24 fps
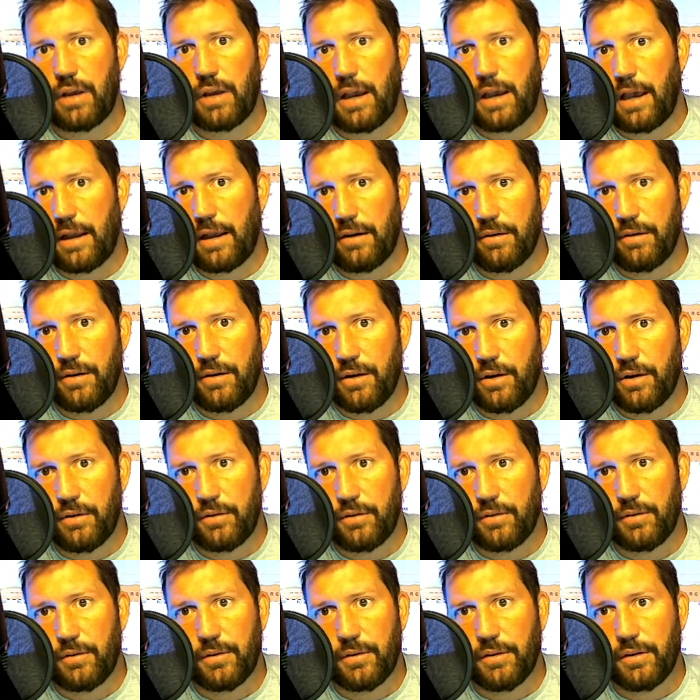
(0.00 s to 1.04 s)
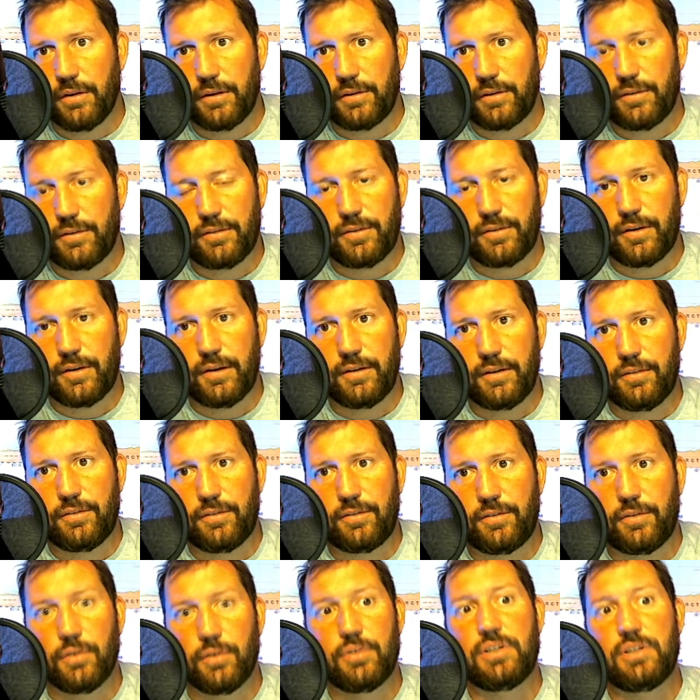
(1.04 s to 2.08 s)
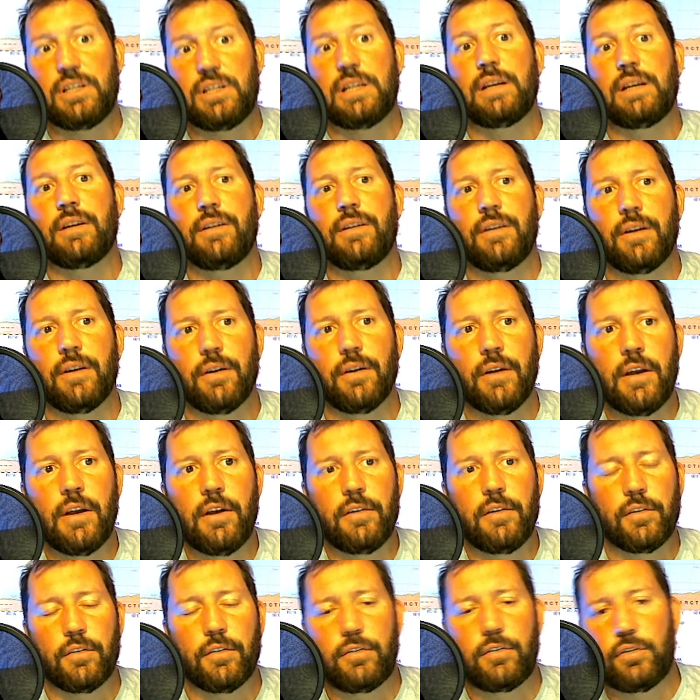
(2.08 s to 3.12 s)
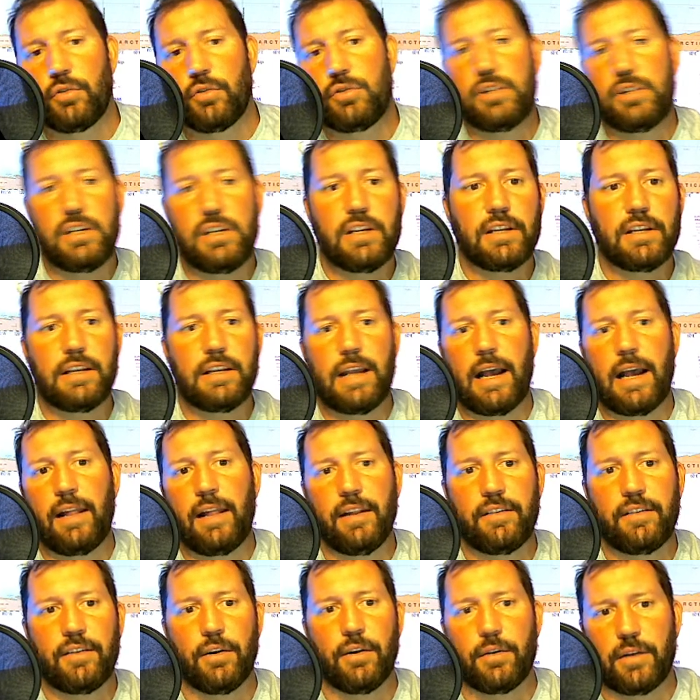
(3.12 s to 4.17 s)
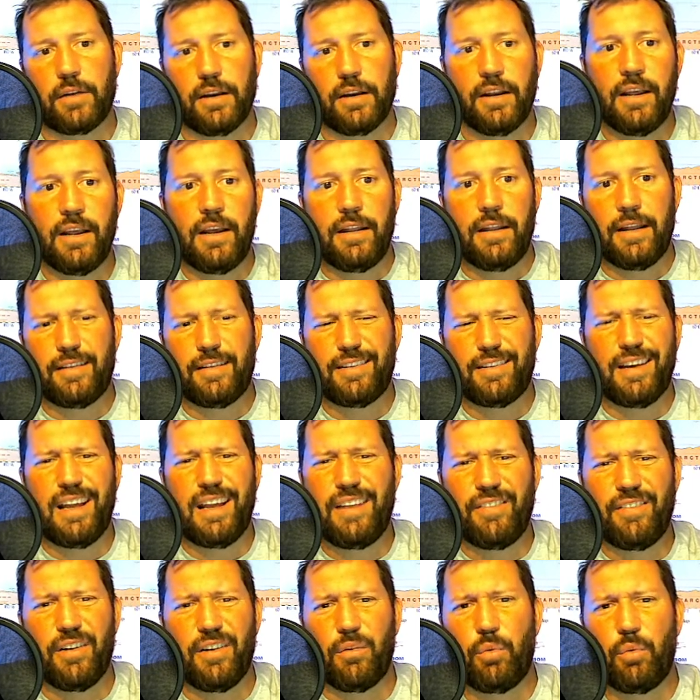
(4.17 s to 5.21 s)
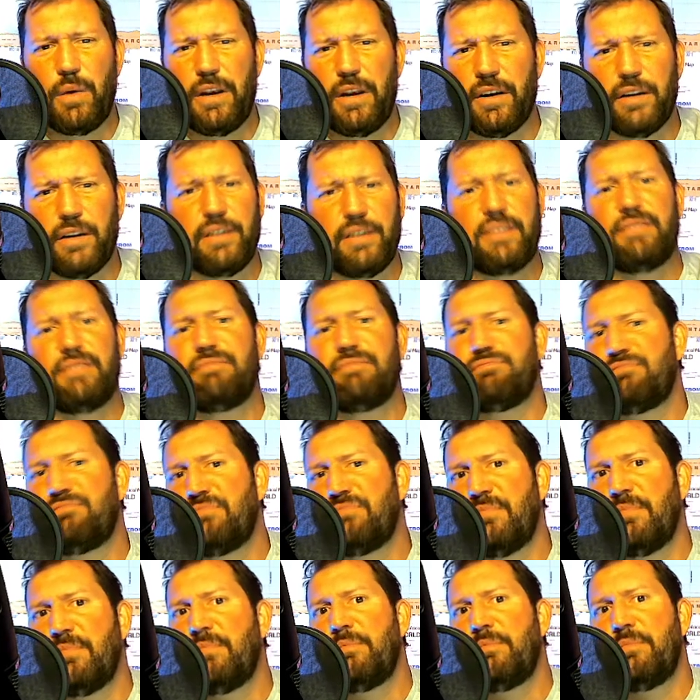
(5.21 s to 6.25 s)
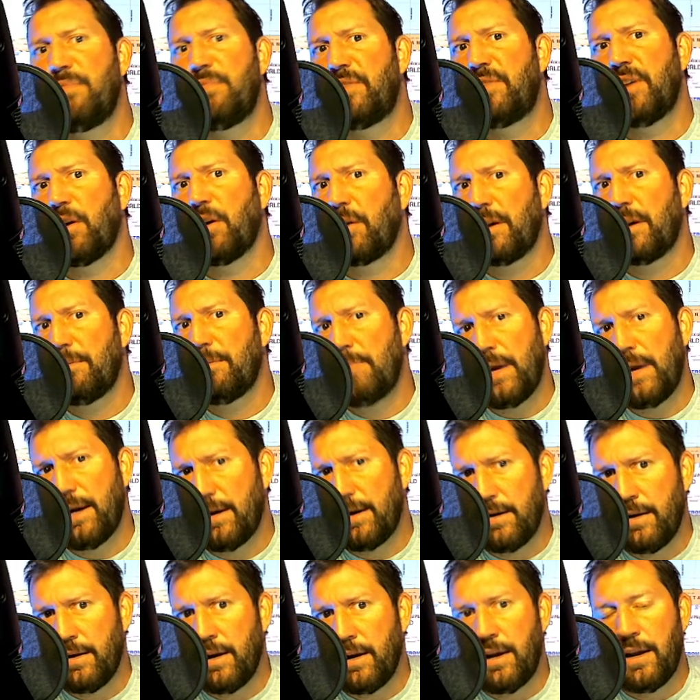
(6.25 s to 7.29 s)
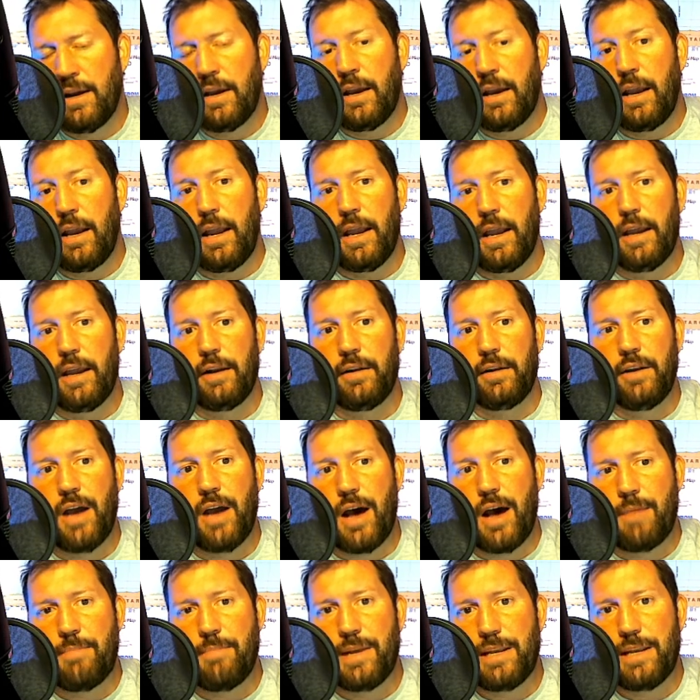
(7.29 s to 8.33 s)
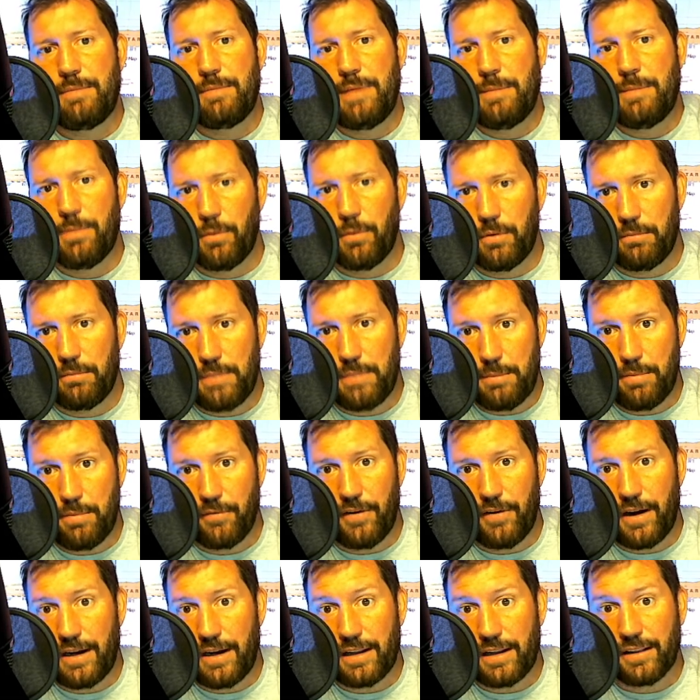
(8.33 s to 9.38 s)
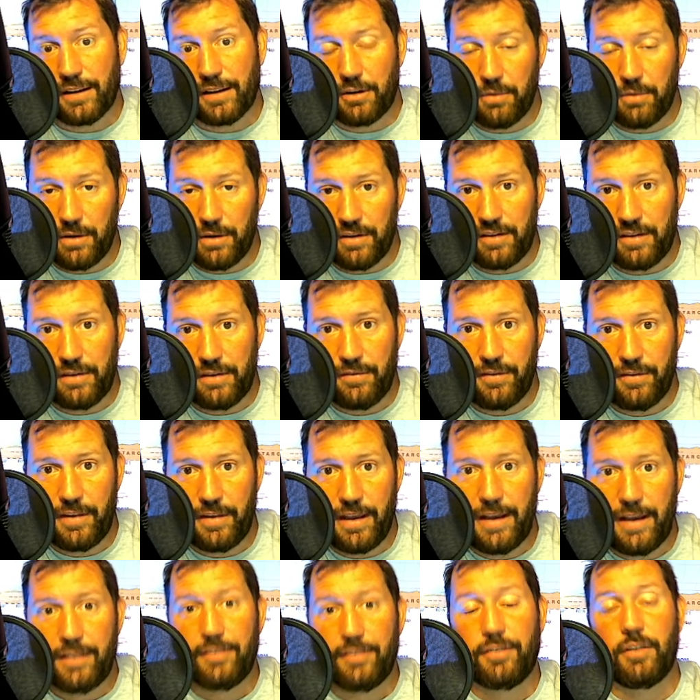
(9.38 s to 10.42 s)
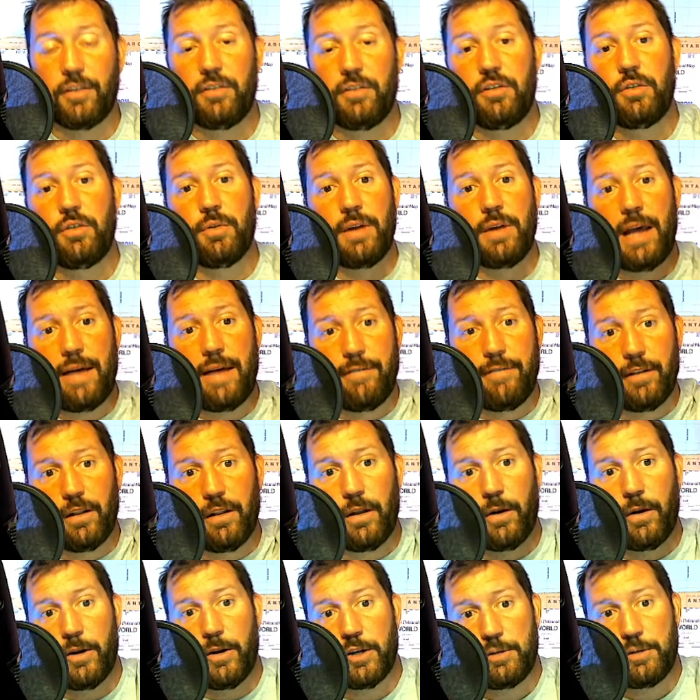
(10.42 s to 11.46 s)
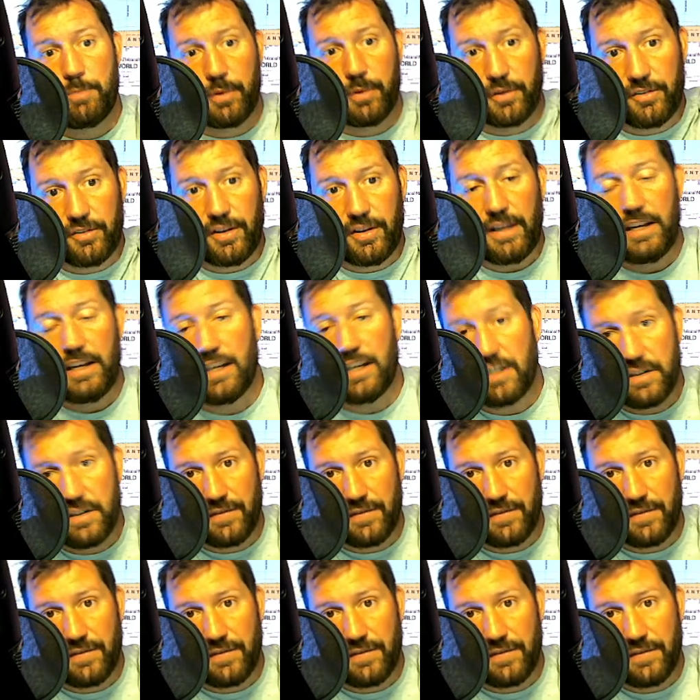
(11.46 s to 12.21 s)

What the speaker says: don't know, let's say sushi, so sushi and Gala token. That's kind of a weird token pair, and not many people would be providing liquidity for that. So you would have a large percentage of